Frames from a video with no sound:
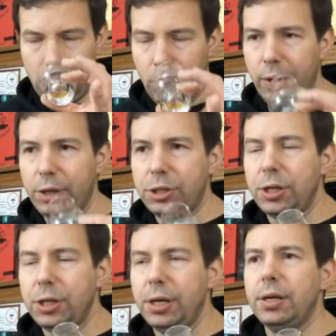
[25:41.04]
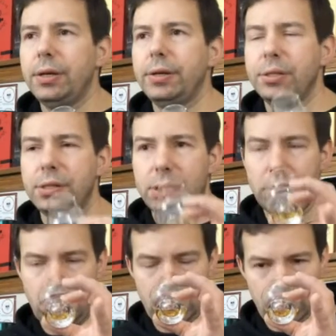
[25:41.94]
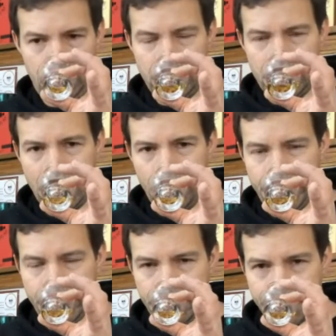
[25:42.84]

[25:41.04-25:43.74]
which is, what is that one?